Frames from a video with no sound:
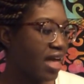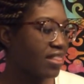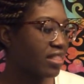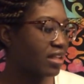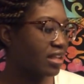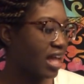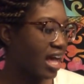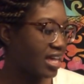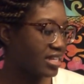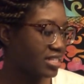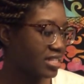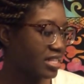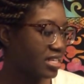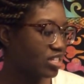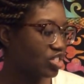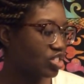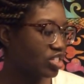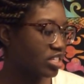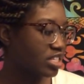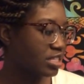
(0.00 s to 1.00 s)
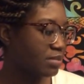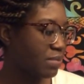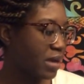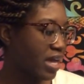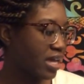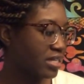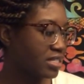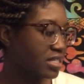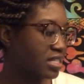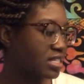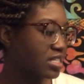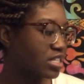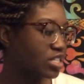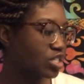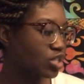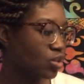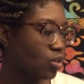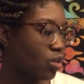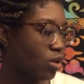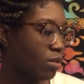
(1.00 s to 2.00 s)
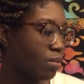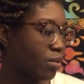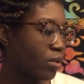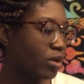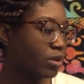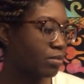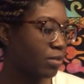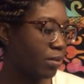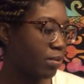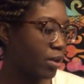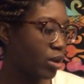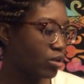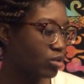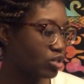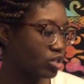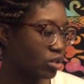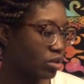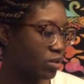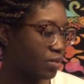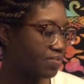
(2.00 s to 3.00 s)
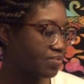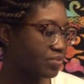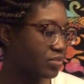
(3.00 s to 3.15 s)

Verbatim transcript: the last thing she expects is a scoreboard proposal.